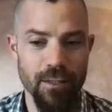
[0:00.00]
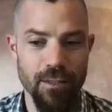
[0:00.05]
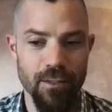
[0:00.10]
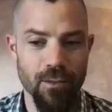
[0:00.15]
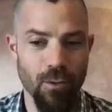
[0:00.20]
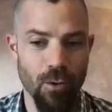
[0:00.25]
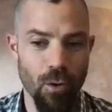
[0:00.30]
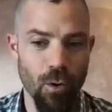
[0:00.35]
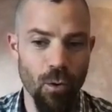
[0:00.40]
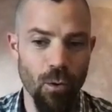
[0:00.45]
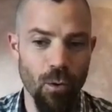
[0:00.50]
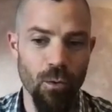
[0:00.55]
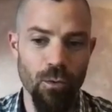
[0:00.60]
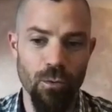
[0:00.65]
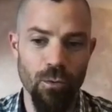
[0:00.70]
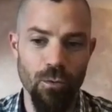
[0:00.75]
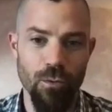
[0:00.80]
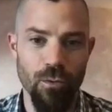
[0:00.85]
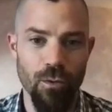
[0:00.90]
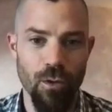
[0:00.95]
there's a whole
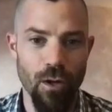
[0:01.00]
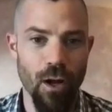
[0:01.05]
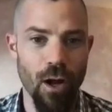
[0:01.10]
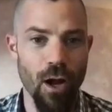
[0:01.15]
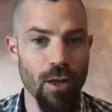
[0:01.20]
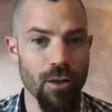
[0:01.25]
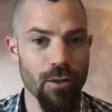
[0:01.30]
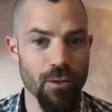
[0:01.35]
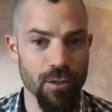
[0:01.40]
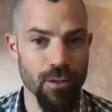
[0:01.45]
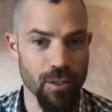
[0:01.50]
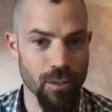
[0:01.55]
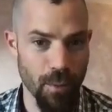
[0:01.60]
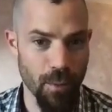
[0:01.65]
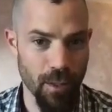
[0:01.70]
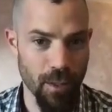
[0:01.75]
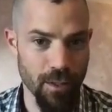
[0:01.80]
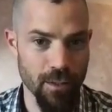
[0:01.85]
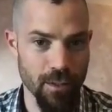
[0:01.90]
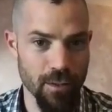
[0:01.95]
other
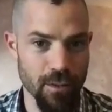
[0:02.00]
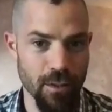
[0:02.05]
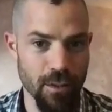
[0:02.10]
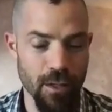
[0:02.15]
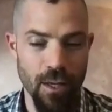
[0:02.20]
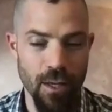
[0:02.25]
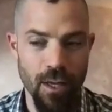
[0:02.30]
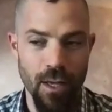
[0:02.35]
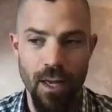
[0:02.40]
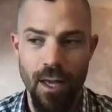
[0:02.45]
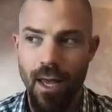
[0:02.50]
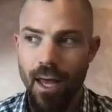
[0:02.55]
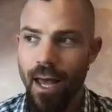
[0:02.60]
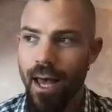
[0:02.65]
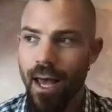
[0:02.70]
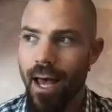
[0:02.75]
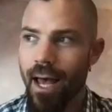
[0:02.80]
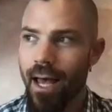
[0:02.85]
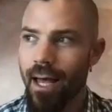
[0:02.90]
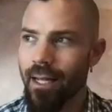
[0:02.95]
space.
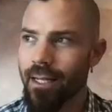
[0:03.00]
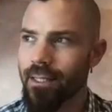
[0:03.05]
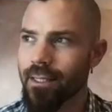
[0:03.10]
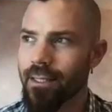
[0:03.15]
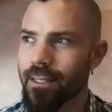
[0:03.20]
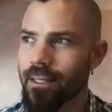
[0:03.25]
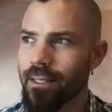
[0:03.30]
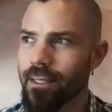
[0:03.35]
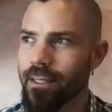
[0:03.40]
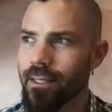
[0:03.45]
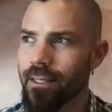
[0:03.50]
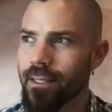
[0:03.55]
And